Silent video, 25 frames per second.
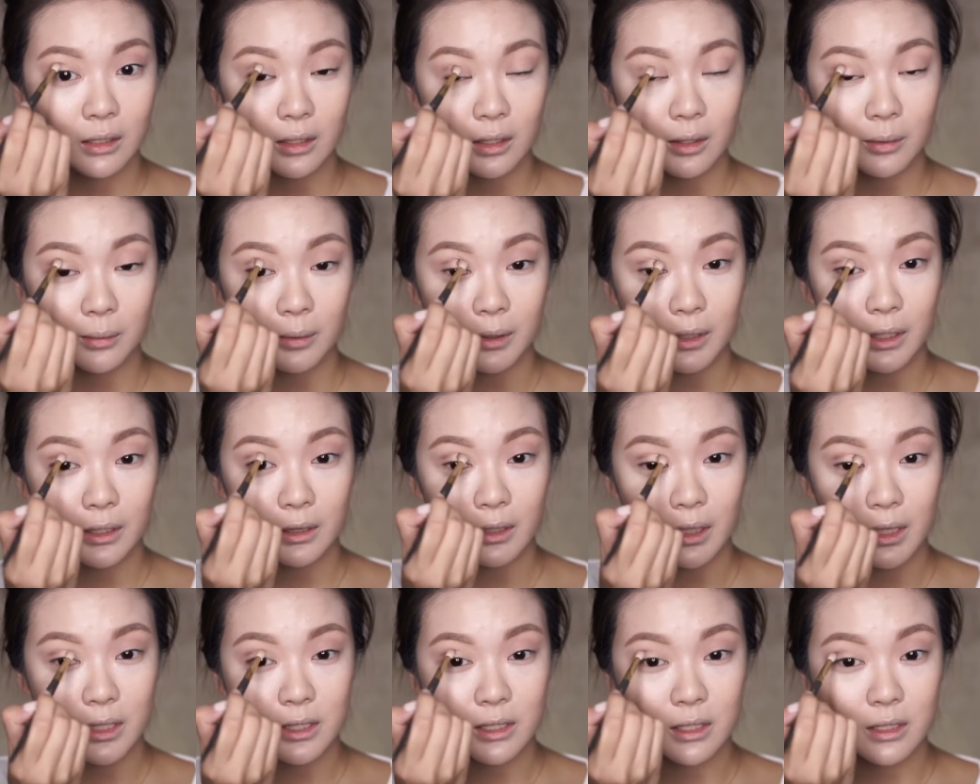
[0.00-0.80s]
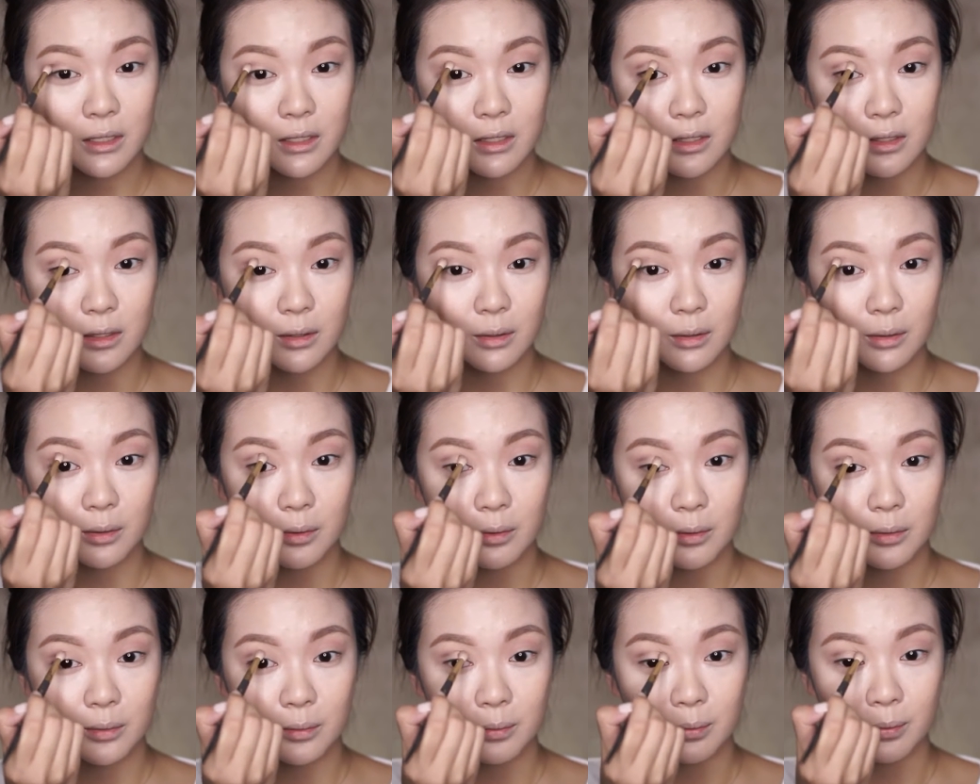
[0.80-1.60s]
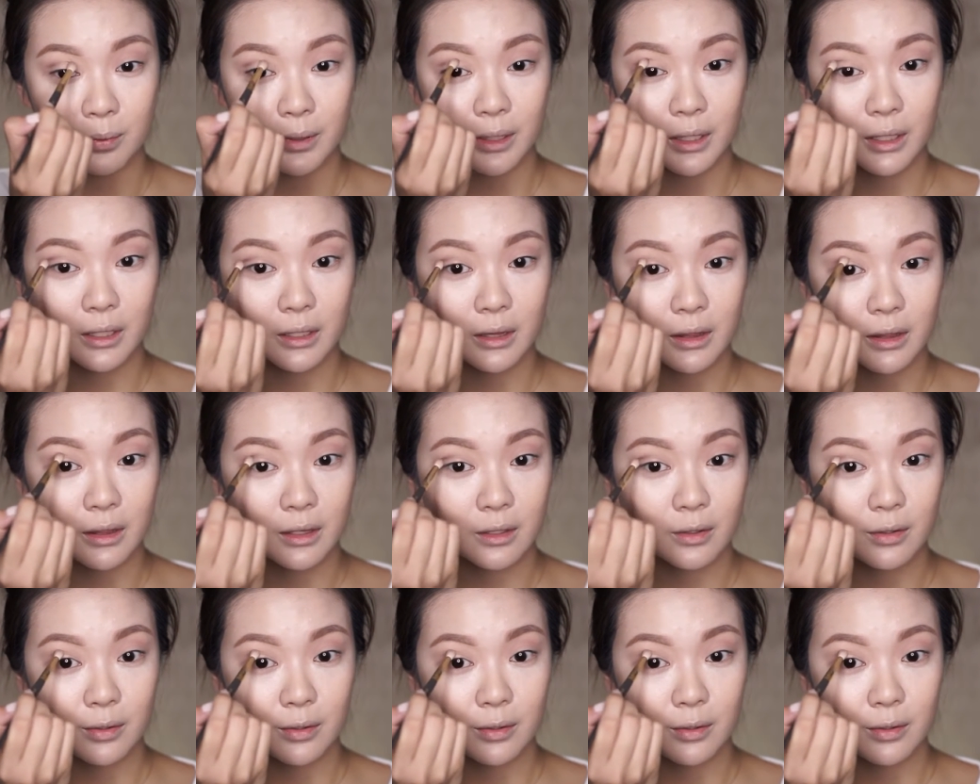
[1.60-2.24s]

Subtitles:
Now what I like to do with